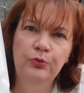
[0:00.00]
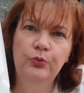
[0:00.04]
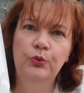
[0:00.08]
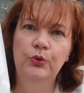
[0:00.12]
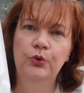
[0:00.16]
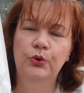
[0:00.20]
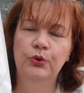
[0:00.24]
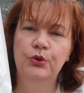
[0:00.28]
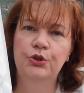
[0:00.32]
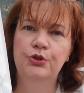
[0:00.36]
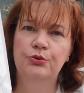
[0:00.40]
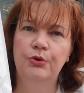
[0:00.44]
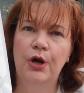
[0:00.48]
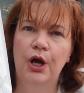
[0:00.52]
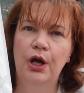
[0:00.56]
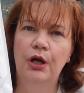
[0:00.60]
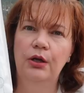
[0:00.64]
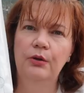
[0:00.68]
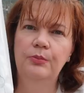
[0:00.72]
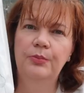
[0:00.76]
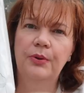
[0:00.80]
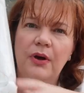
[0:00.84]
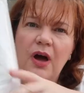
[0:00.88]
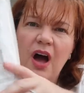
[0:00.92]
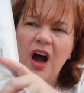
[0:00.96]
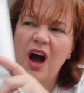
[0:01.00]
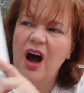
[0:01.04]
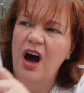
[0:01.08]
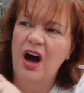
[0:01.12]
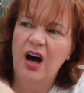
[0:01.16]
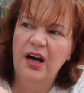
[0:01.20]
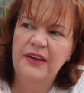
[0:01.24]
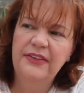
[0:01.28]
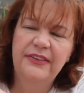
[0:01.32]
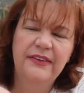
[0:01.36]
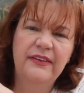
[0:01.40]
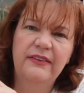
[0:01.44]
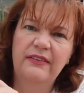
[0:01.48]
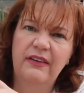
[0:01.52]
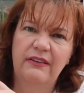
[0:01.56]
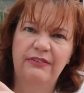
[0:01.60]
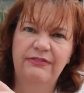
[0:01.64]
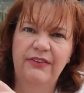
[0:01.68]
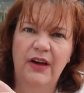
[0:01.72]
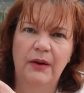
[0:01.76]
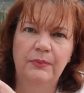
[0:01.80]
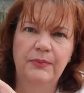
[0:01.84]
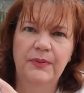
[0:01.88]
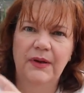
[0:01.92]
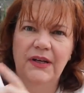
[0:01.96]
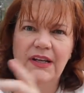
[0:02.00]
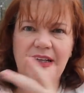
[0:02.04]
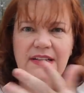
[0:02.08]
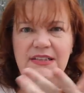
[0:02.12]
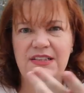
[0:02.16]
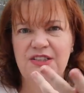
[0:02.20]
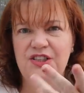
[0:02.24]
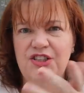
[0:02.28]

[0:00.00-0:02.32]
wardrobe, I think they're fabulous.